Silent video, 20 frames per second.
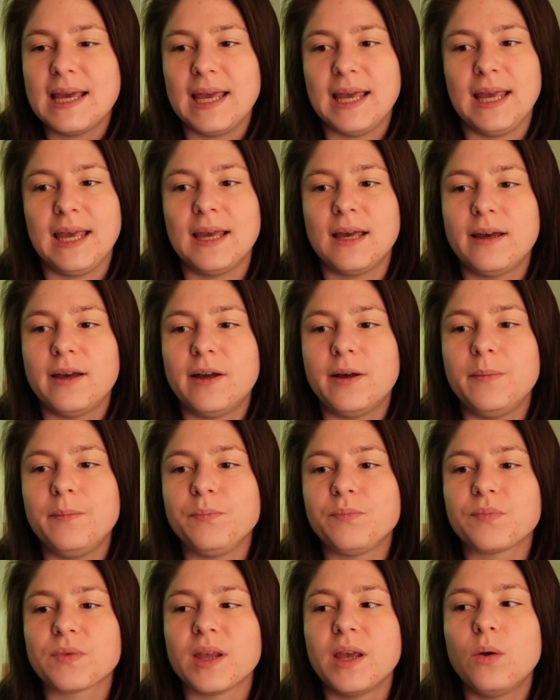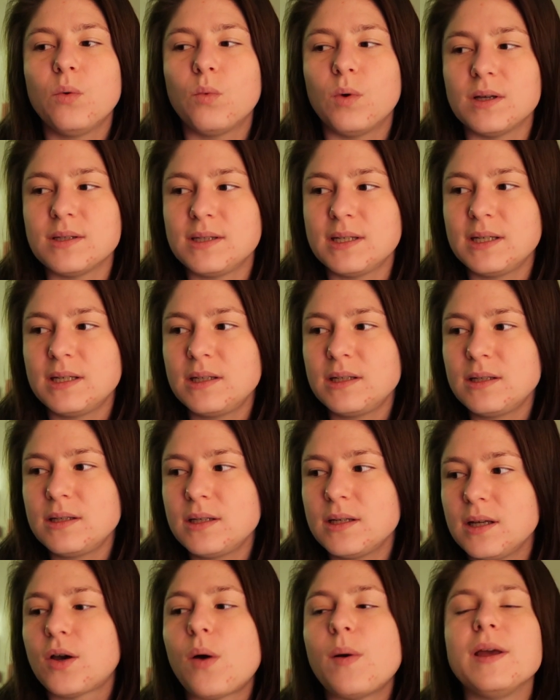And it
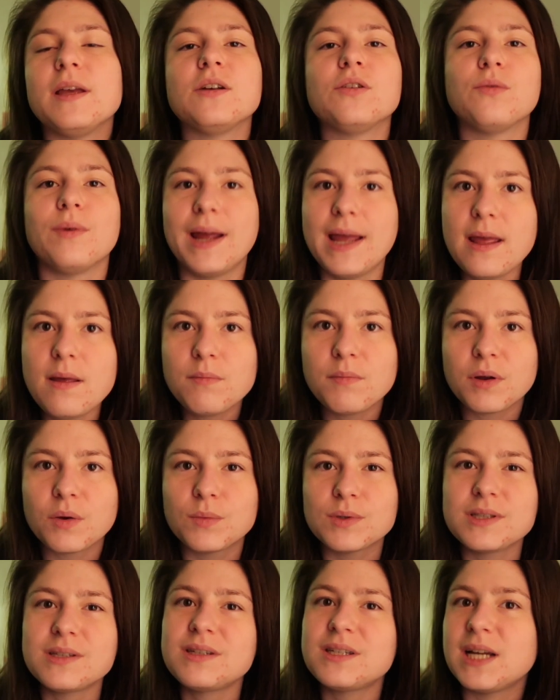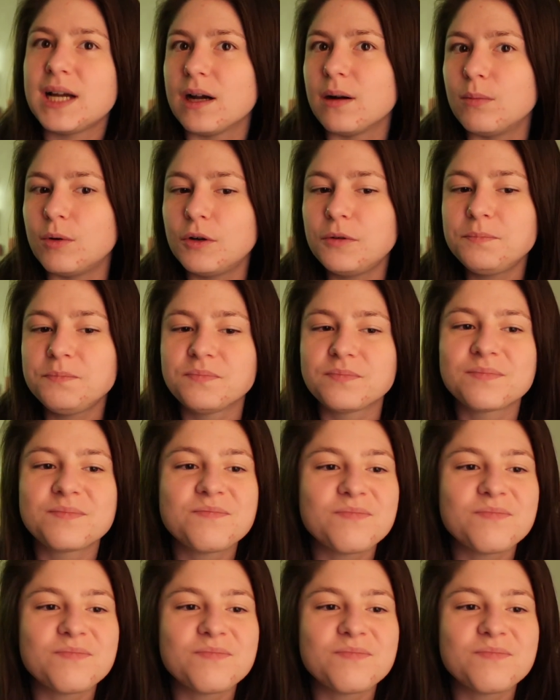wasn't going great, but it wasn't terrible.